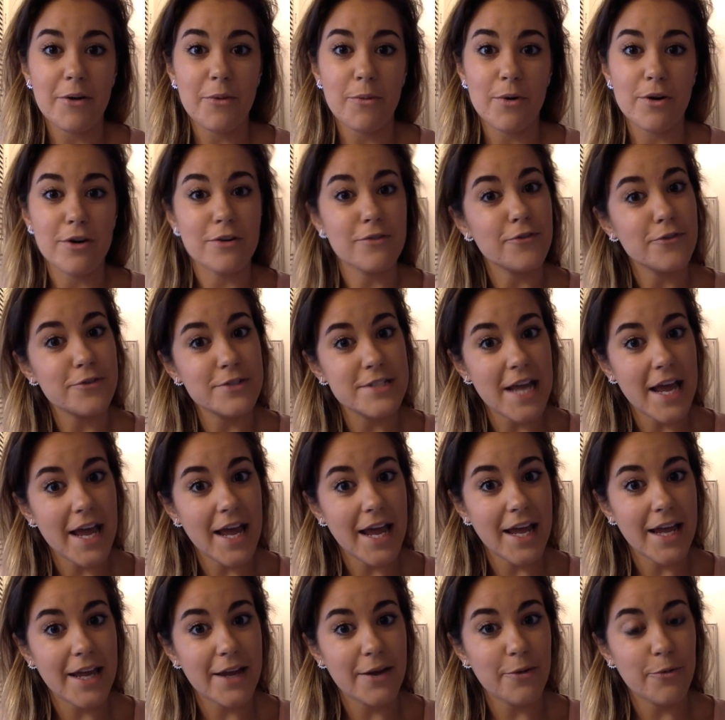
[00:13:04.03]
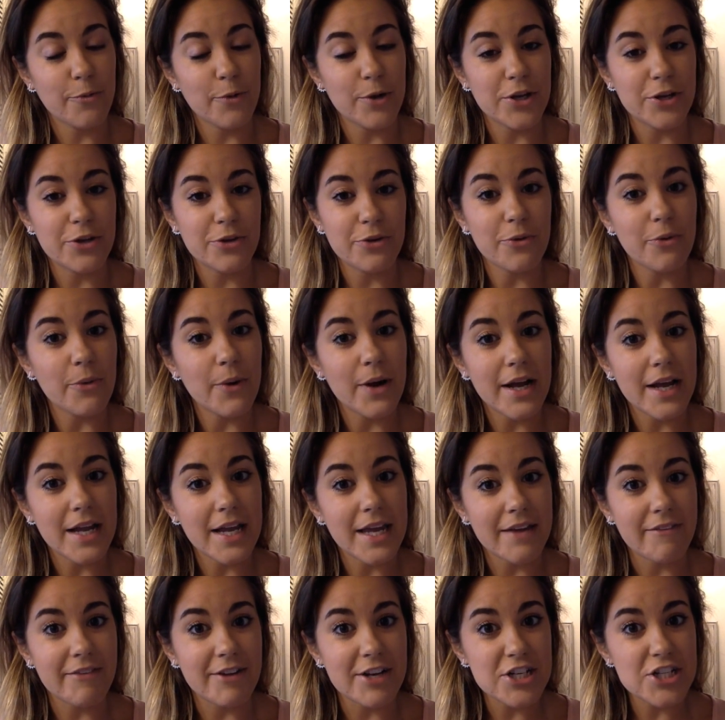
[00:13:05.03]
a wonderful day when you
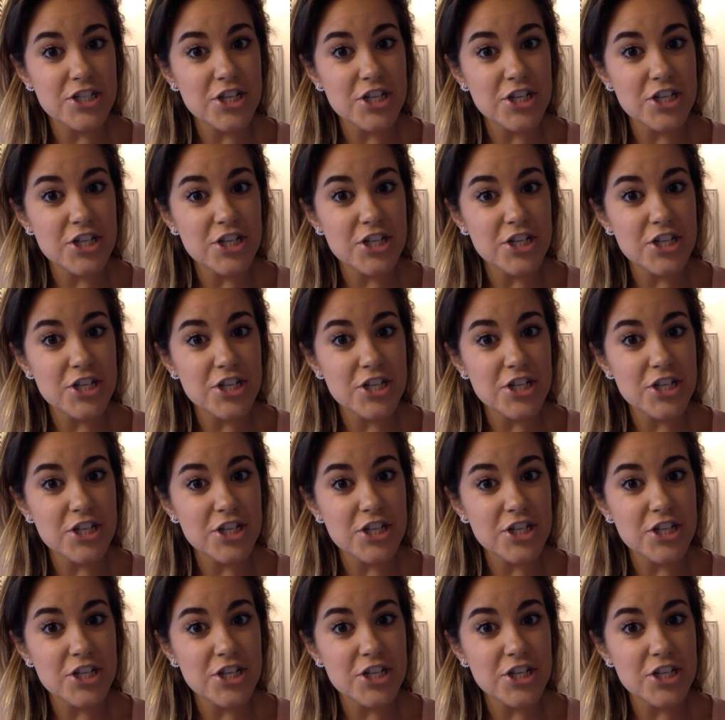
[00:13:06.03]
give it a